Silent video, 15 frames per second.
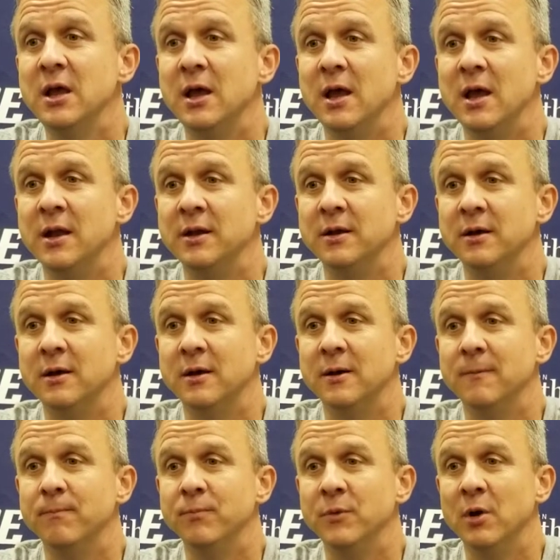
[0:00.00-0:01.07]
And,
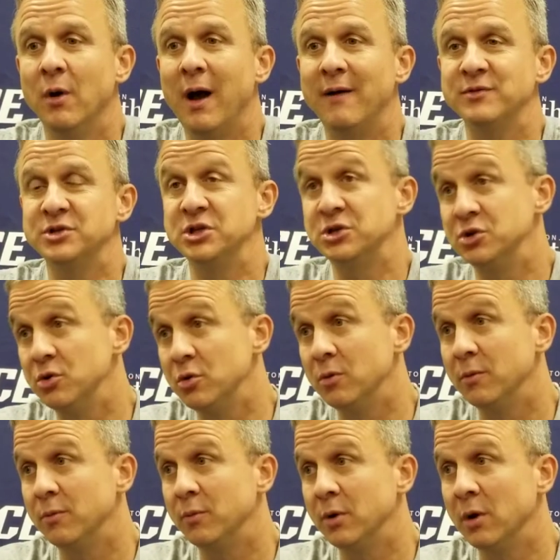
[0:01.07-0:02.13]
you know, obviously,
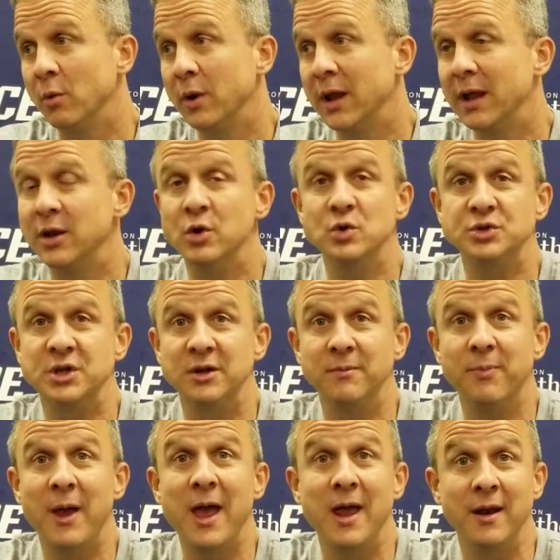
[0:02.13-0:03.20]
too, you know, we get Houston and
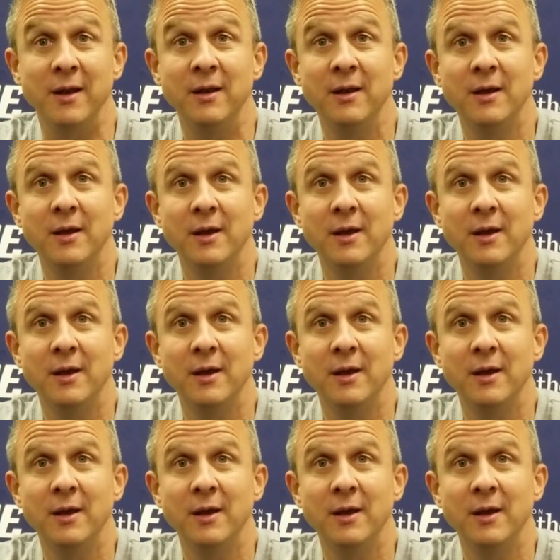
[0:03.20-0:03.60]
Penn